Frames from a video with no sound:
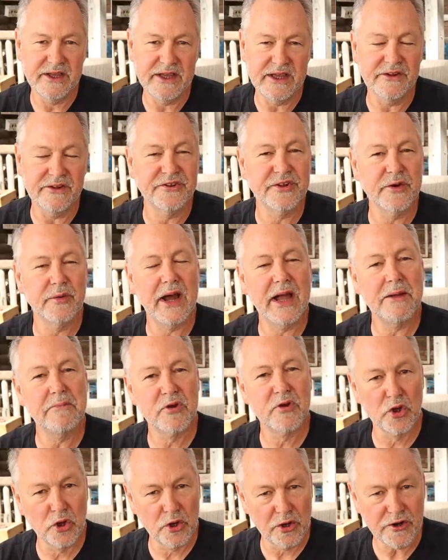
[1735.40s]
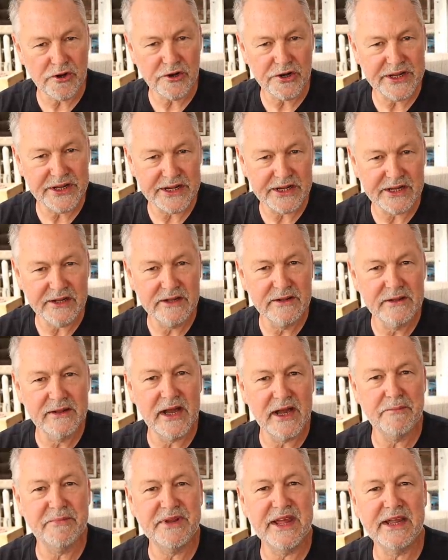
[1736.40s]
And so I'm learning,
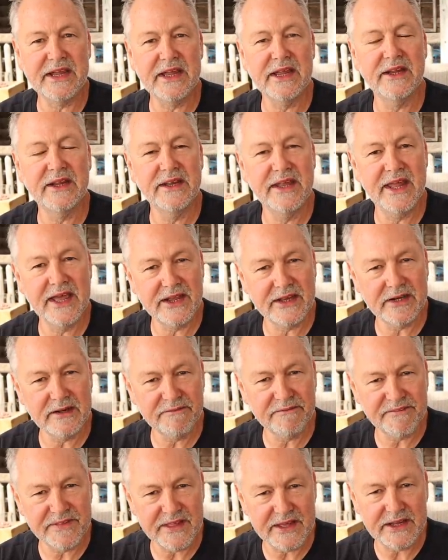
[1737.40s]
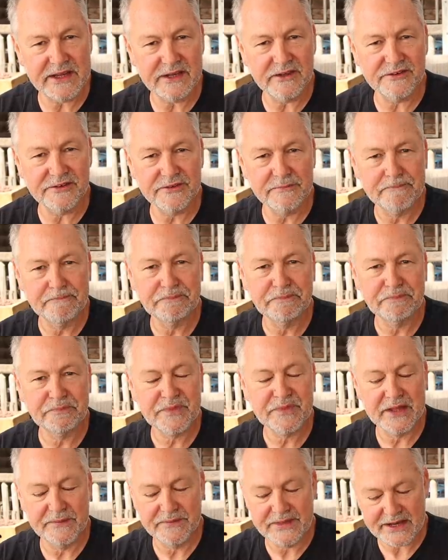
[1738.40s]
I'm taking negative things
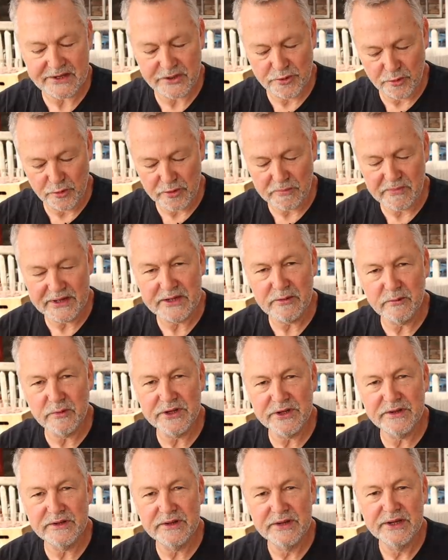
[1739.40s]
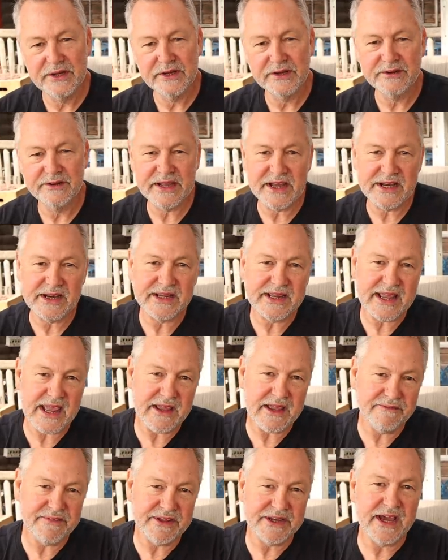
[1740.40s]
that normally would kind of
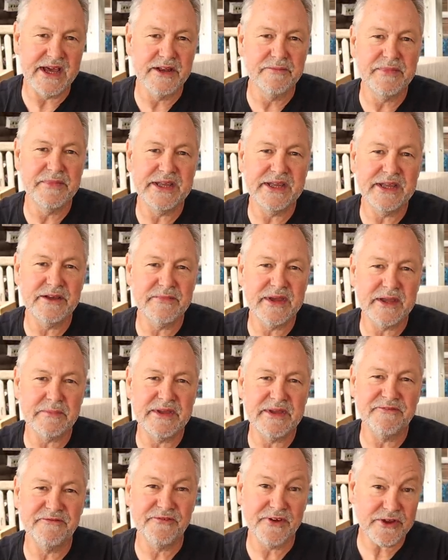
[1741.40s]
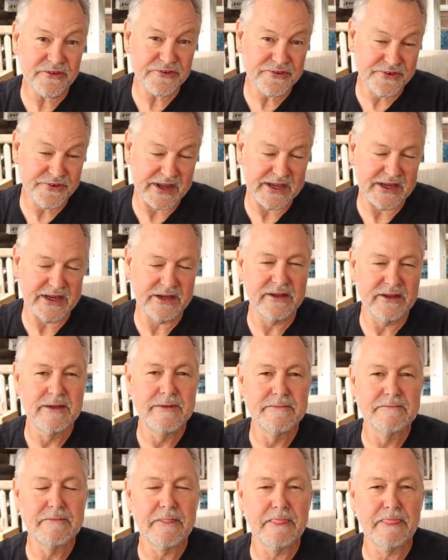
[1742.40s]
cave in on me and make me frustrated
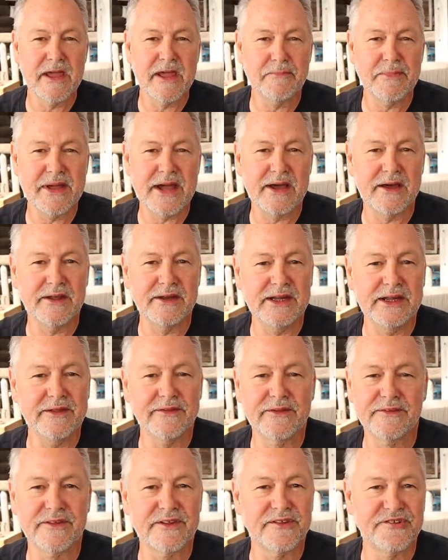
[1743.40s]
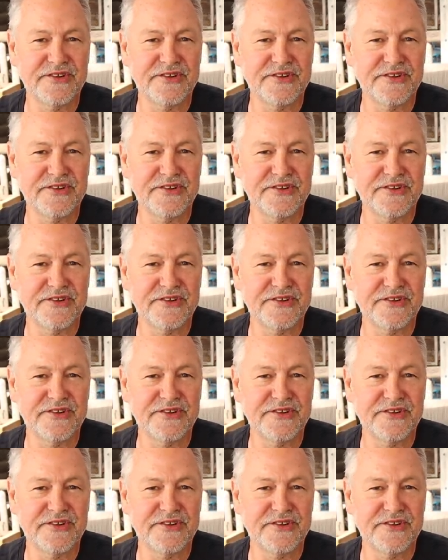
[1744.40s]
about either the